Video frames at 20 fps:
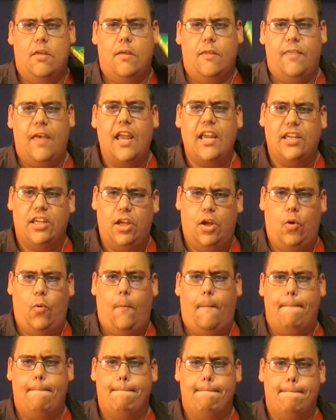thank you.
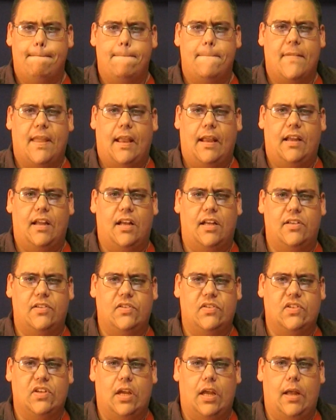
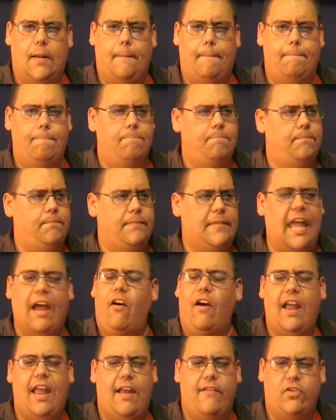Because now
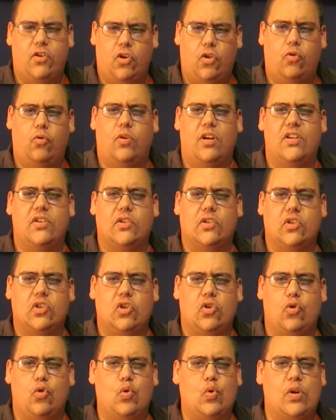I have another reason
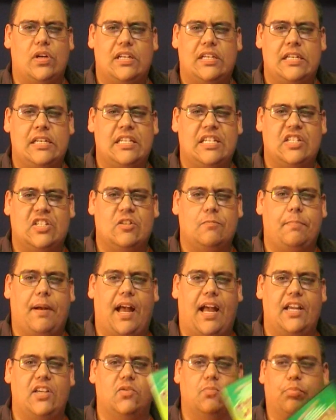to
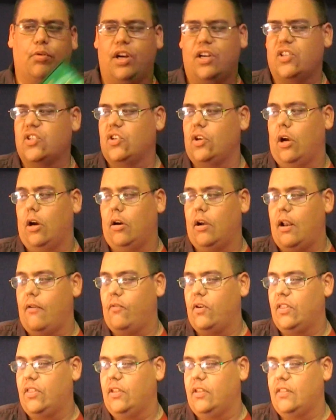despise Brixar and
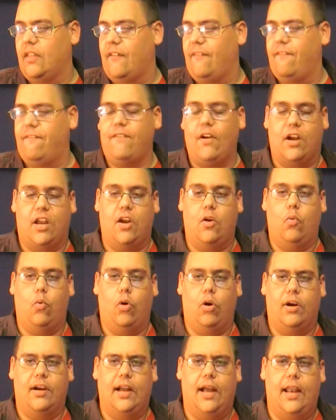everything they fucking
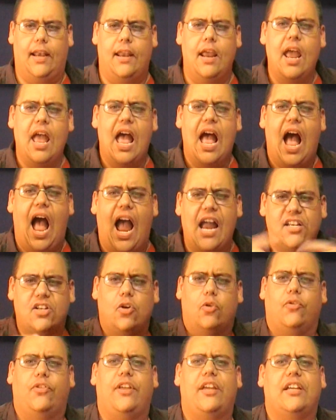work on. I
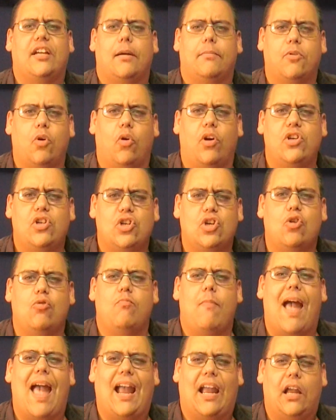don't think I'm going to go
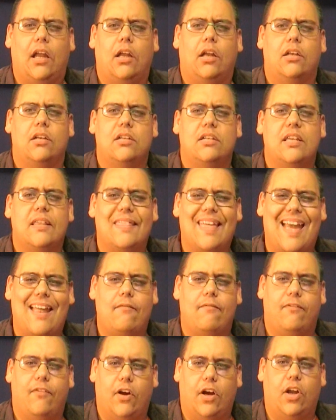back to
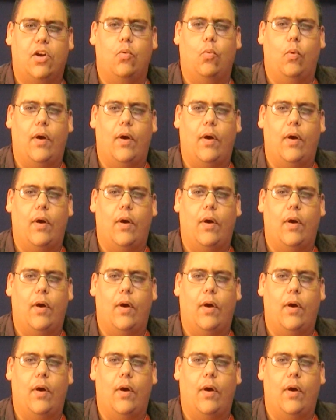that fucking